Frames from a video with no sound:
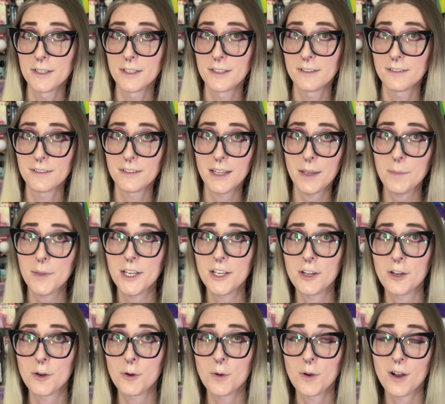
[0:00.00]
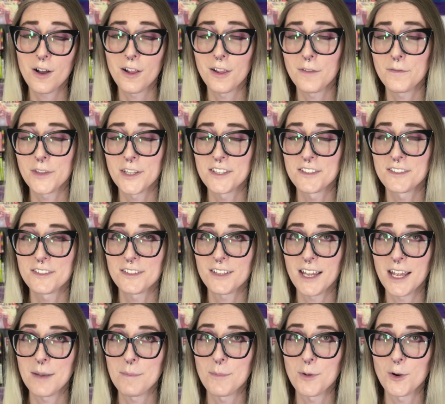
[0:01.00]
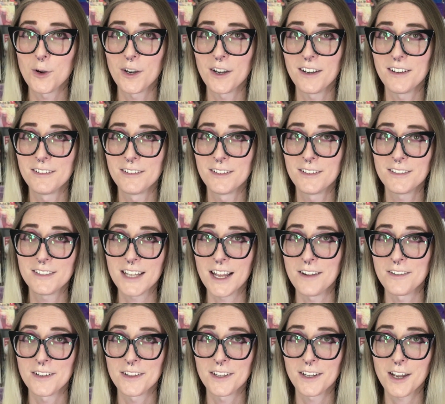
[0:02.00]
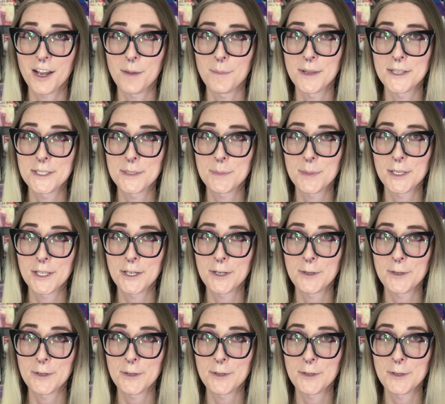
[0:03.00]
Let me know all of this and more down in the comments below.